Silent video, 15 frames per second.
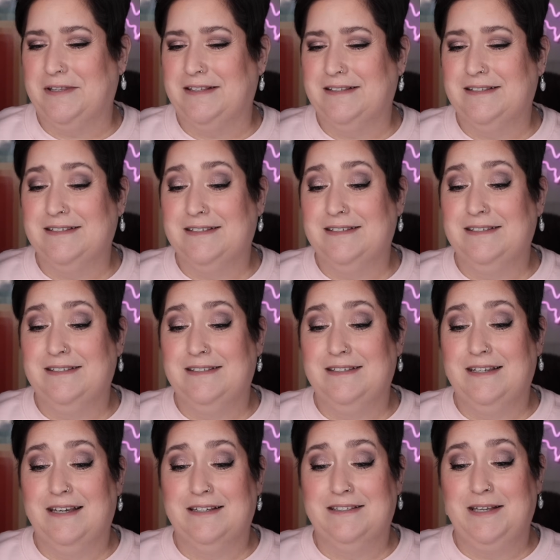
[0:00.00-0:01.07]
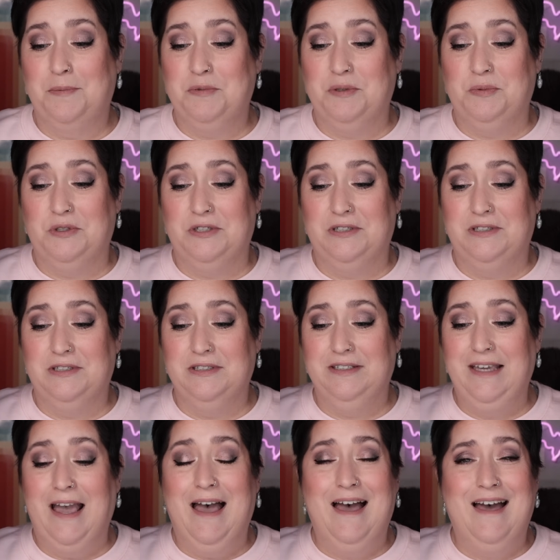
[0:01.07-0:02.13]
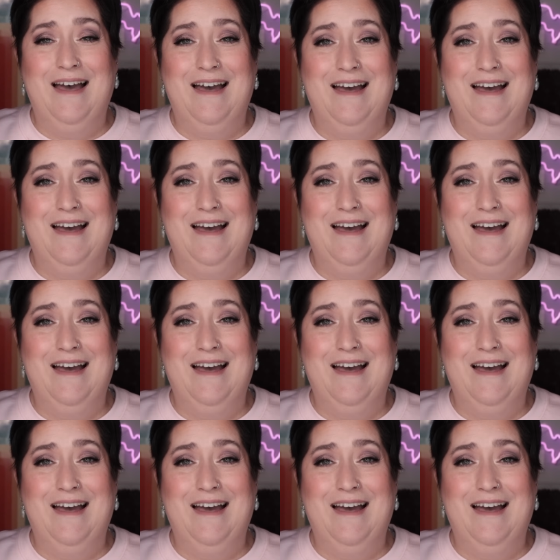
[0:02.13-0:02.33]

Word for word: that this is acceptable. Yay!